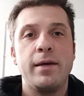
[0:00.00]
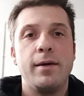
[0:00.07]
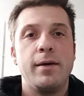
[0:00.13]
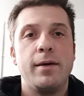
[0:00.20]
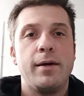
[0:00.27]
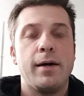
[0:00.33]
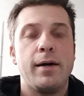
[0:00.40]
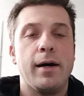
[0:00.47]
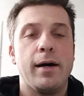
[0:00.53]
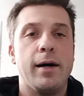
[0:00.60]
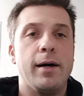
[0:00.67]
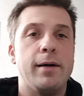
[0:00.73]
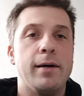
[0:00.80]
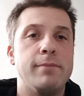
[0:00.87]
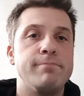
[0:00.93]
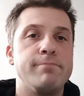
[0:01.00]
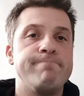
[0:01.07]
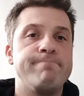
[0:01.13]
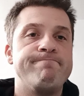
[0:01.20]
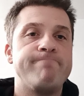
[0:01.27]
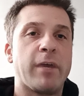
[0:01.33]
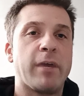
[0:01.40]

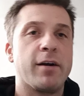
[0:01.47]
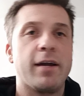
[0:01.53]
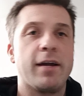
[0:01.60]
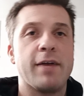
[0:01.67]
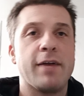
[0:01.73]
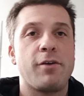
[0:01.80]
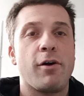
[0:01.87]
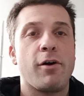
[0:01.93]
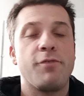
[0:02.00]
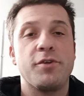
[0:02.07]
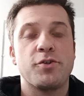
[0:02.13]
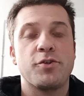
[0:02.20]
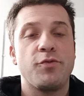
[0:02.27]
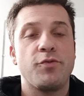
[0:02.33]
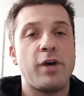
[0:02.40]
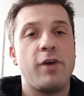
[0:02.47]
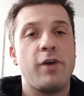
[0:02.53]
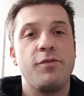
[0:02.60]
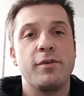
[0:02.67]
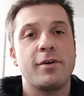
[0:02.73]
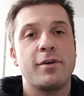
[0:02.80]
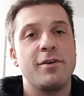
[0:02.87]
I could have got the artificial valve
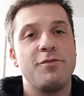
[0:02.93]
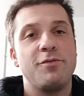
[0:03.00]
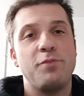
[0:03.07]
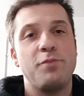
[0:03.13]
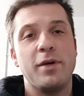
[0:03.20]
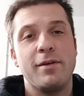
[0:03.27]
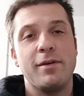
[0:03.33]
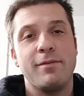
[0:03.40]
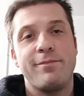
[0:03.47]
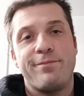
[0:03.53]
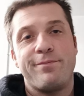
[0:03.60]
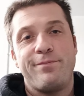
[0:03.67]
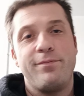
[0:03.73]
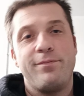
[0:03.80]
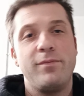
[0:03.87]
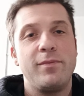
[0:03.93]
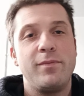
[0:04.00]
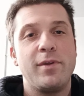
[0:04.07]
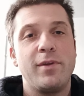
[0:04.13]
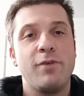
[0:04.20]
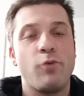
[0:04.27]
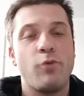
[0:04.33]
and could have been
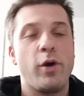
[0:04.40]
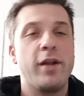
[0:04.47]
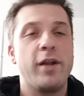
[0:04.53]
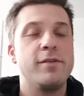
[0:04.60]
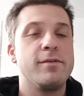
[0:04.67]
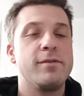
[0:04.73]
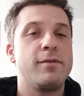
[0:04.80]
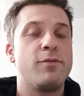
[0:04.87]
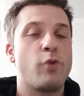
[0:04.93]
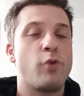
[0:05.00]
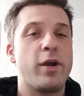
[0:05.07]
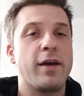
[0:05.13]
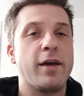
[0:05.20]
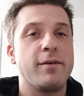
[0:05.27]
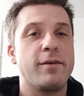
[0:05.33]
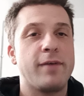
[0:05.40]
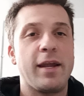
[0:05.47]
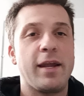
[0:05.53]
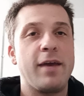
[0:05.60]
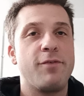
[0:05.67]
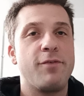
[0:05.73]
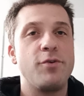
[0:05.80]
avoiding any
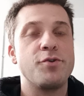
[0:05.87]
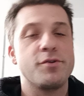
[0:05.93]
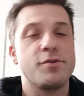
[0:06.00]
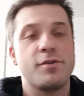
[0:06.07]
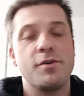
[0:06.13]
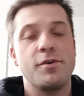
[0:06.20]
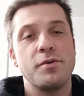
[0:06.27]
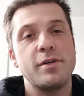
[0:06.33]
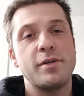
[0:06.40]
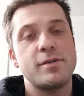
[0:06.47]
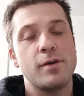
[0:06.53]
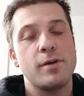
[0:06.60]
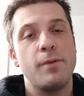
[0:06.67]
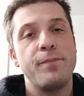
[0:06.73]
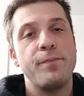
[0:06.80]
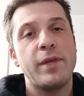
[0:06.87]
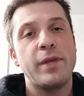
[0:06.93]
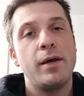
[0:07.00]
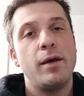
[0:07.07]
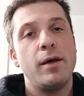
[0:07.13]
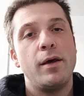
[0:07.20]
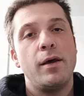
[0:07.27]
future surgeries. So
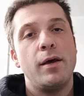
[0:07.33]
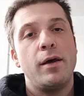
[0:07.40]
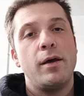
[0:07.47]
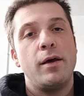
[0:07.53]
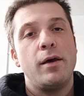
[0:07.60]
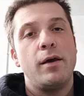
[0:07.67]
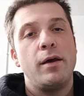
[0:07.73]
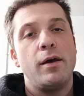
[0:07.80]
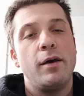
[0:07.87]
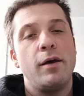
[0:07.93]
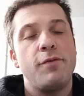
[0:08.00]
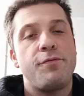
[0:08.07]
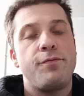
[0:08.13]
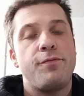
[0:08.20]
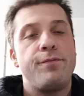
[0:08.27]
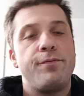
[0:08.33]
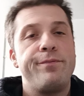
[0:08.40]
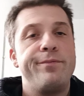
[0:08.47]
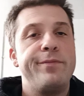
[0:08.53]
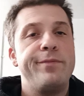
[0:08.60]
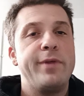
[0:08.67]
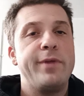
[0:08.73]
if
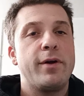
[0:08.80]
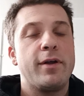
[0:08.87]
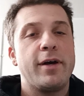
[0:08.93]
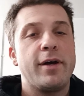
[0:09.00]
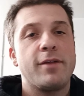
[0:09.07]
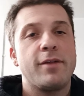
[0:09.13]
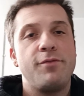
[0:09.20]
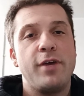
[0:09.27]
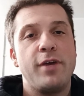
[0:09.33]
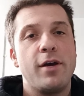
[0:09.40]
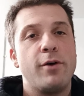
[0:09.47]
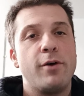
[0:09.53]
you like the video,